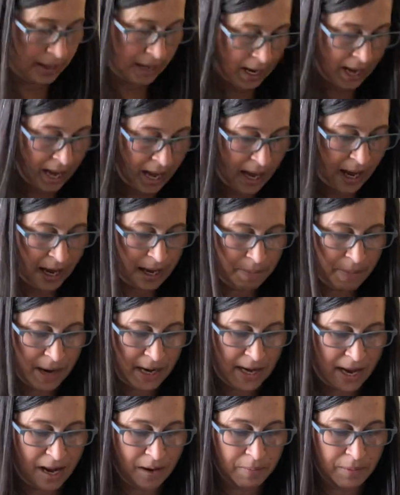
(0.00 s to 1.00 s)
Hi, my
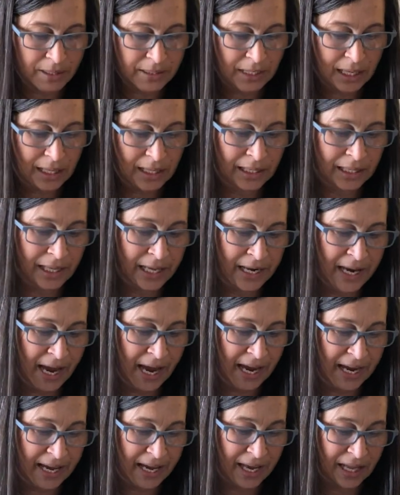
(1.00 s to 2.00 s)
name is
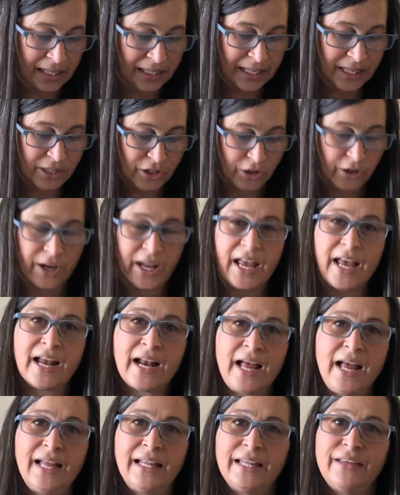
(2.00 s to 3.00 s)
Lanaya Lizard, and
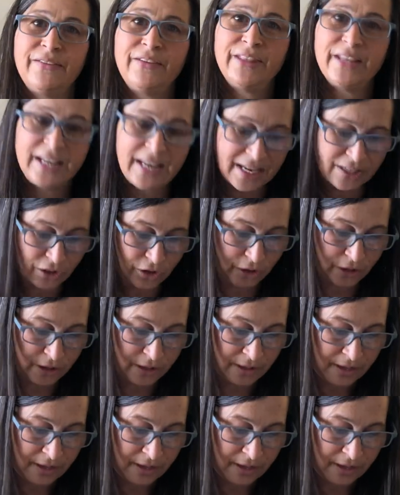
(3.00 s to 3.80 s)
I live in the desert.